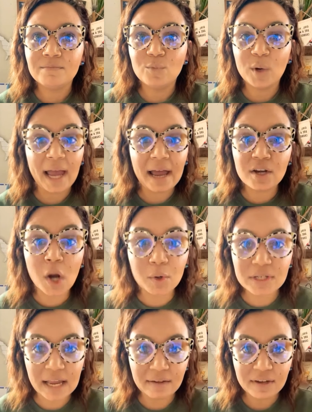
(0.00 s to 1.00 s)
we had no
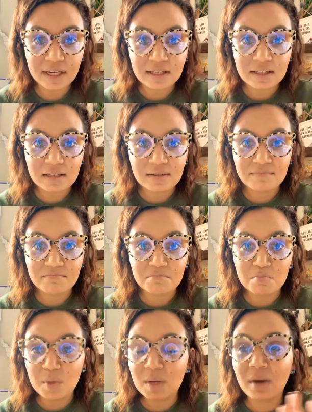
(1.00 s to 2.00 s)
savings.
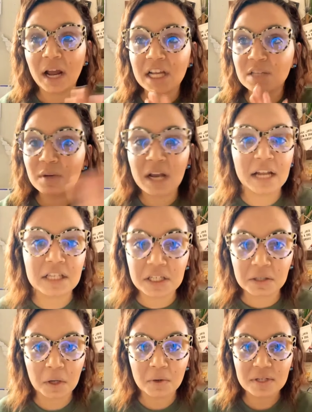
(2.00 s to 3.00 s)
Me and my husband had
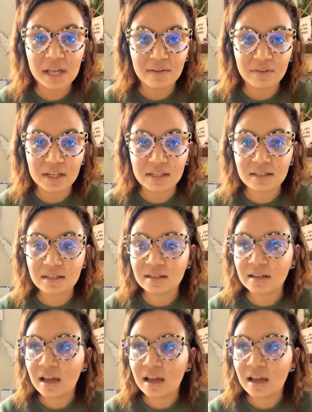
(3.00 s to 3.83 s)
zero savings.